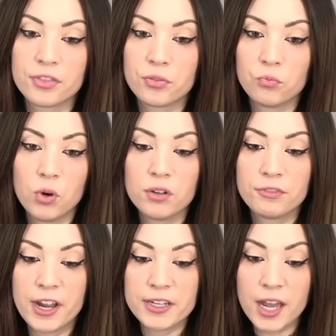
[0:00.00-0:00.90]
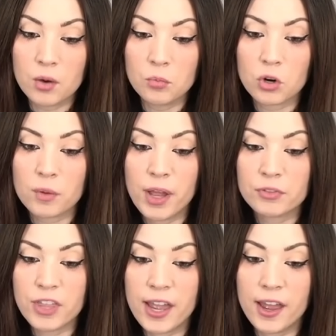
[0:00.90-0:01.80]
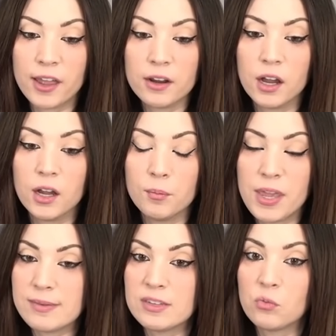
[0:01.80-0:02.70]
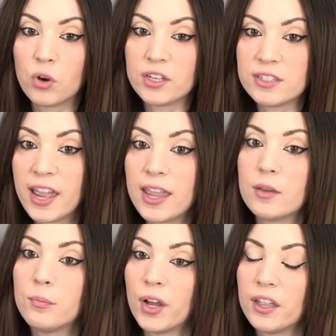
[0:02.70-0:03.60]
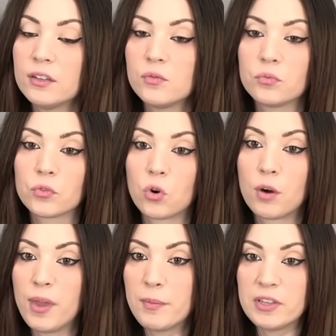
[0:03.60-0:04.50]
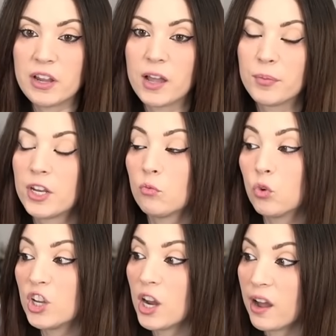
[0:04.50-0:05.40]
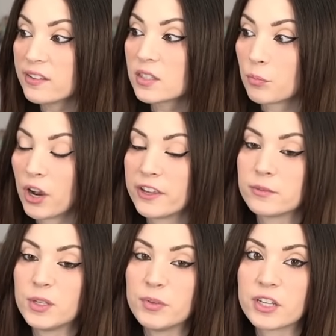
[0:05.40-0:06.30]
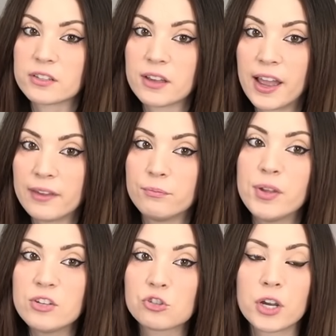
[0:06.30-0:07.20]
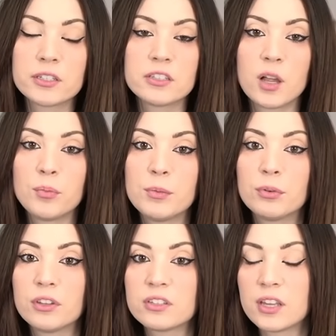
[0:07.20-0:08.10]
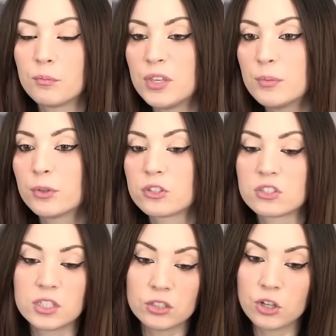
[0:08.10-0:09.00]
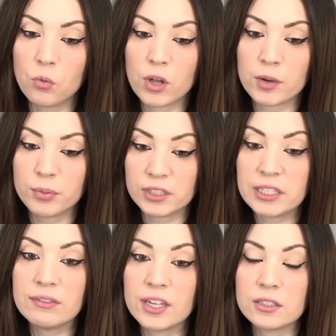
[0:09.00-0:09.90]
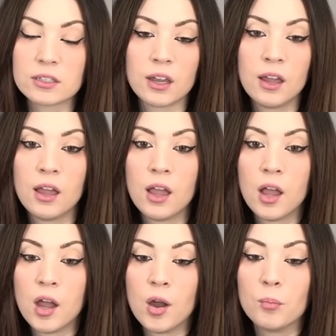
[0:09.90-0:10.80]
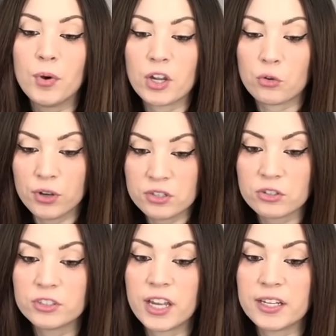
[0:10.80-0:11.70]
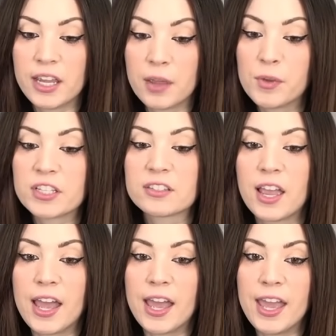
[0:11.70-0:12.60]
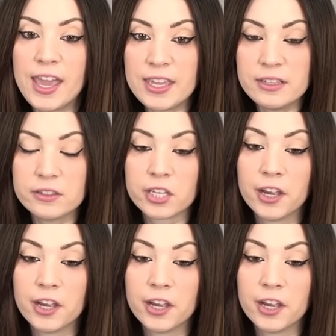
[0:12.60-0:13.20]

we'll find out more about that uh, maybe one day, but or maybe not, but it would not surprise me because I've been trying to tell people this and people still don't want to believe it. But Crystal Dynamics hate